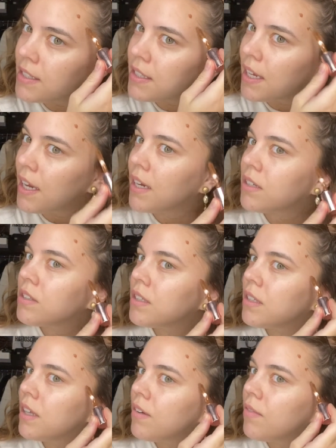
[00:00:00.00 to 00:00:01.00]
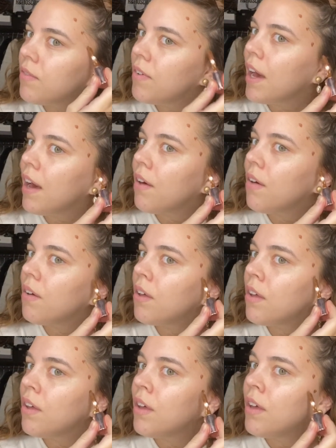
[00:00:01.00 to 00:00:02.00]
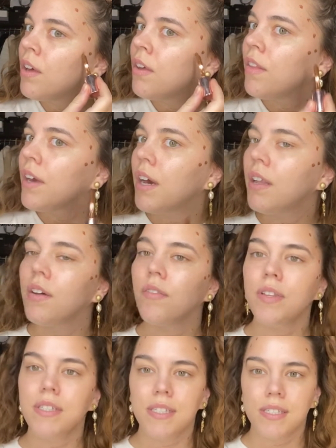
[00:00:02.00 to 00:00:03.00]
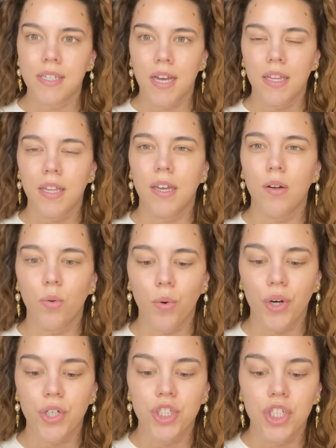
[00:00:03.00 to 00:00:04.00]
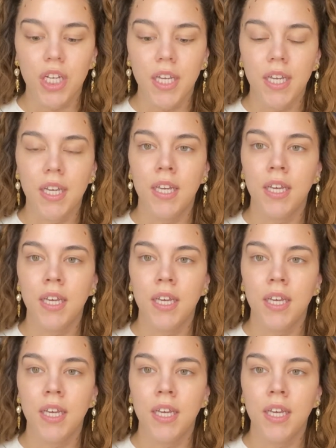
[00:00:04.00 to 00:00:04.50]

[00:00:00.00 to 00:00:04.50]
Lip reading: And I actually love how the color of this is not like orangey